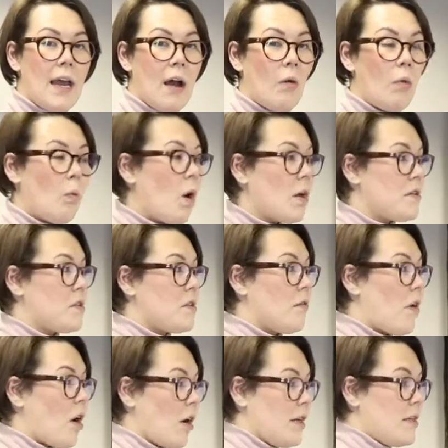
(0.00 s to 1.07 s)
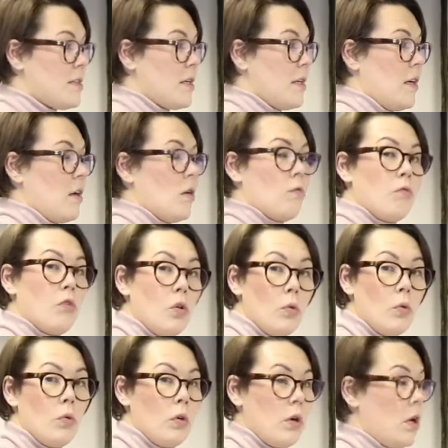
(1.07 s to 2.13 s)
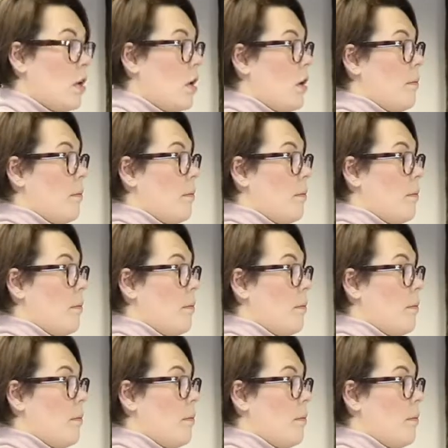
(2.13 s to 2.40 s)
out what's the right rule